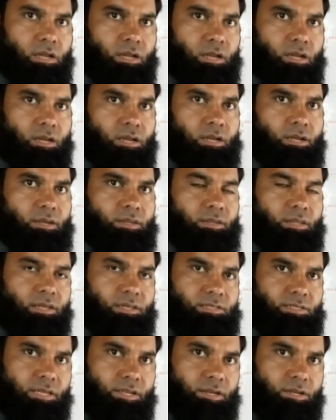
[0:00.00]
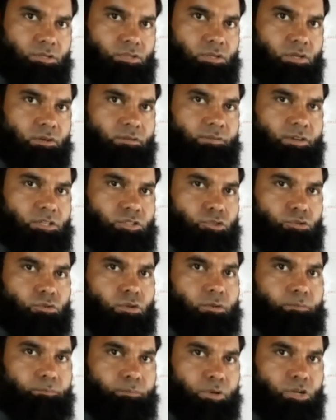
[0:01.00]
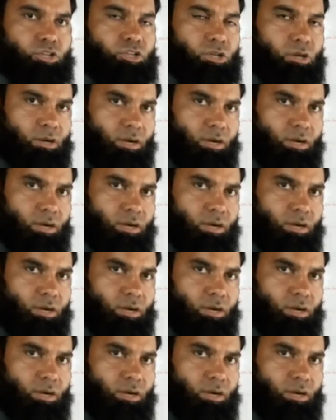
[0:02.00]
and there is an intraventricular pressure